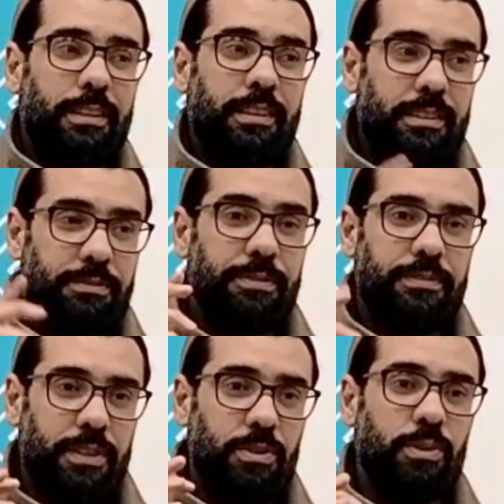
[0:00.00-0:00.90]
They did
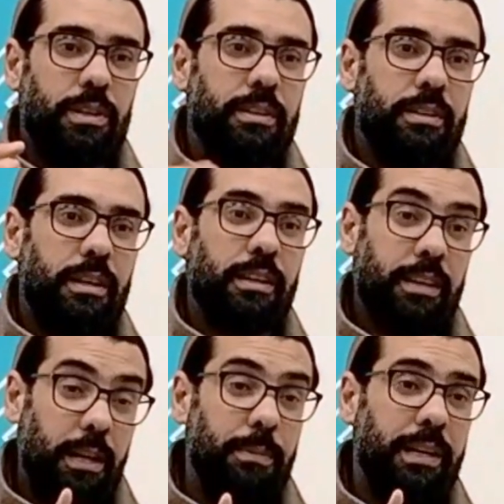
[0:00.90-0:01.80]
50 sunan and
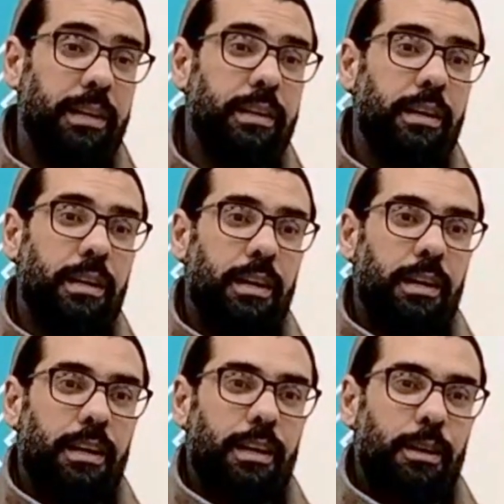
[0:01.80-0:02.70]
Qiyam al-Layl.
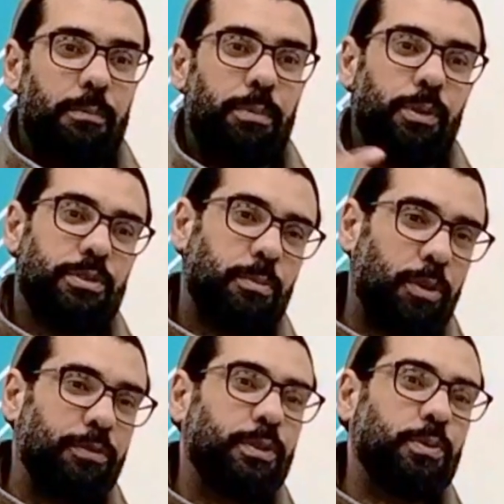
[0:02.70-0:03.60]
Because the
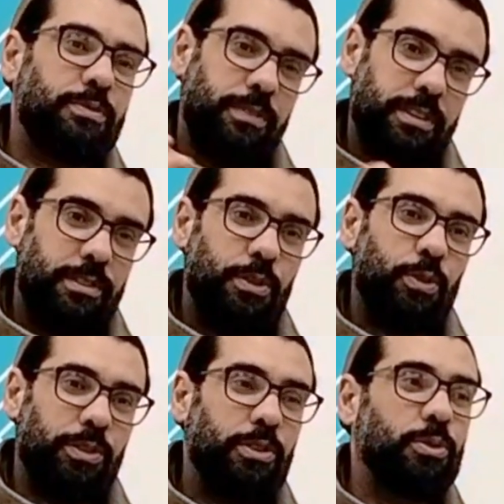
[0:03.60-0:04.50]
Prophet was first
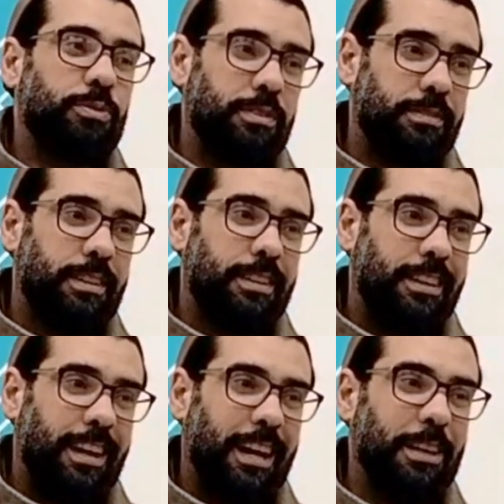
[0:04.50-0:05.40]
enjoined to do 50.
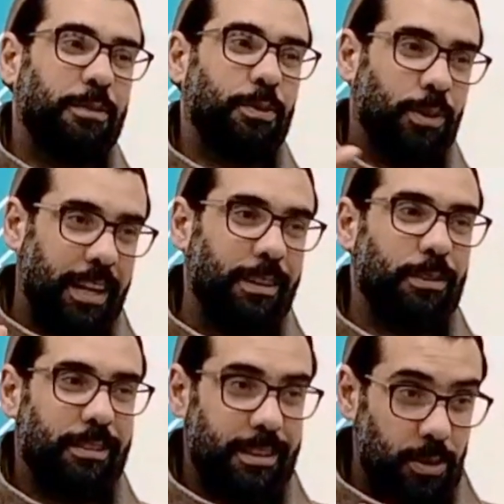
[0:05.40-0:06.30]
And if you count
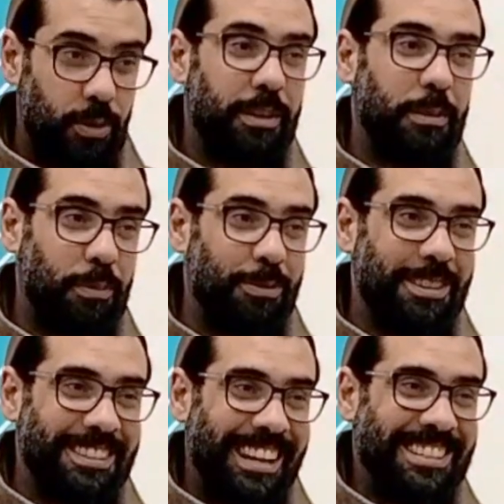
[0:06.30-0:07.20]
the sunan the
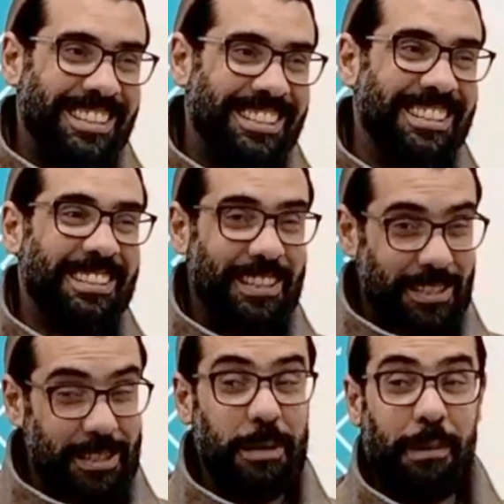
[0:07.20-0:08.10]
Prophet actually did, he
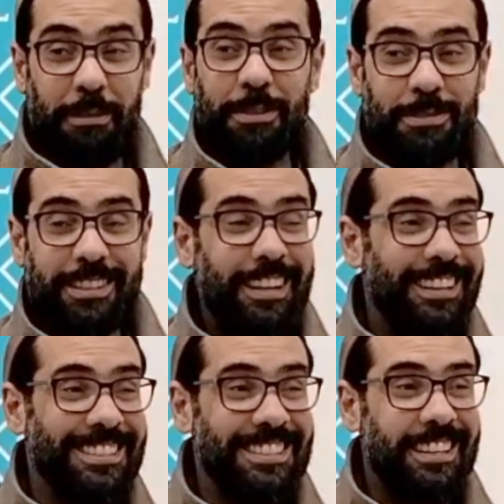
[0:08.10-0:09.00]
did about 50
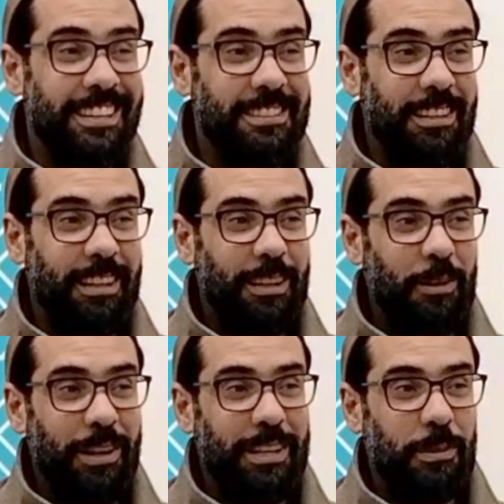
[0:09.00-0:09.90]
rak'ahs a day,
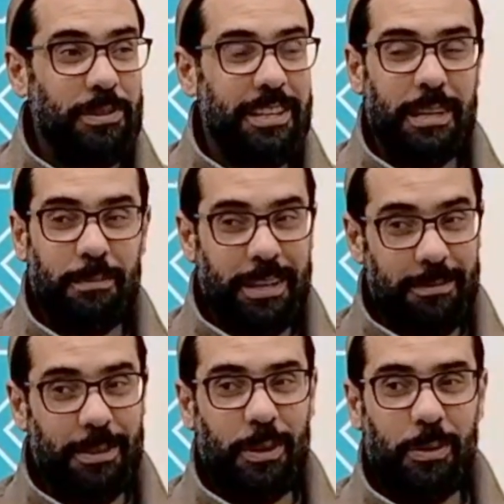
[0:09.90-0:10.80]
sallallahu alayhi wa sallam,
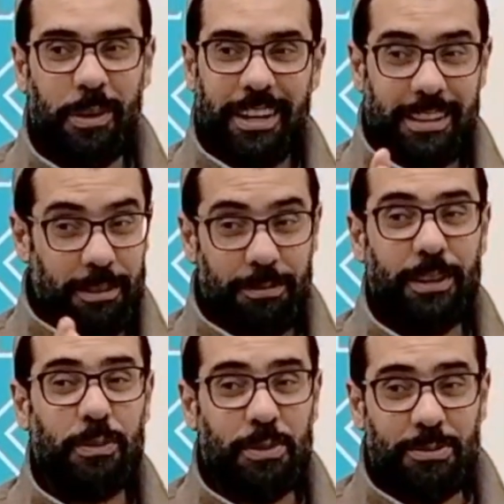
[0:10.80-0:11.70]
even though the
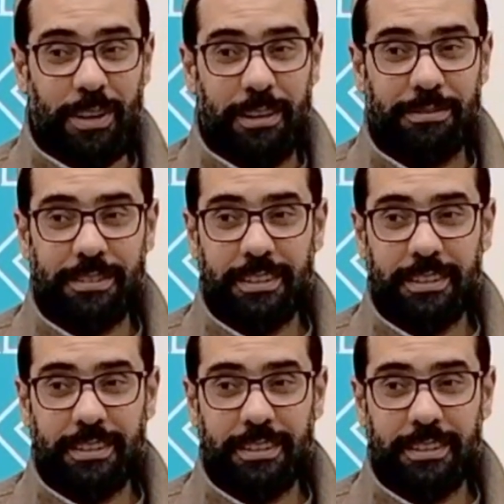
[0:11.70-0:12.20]
Fard was 5.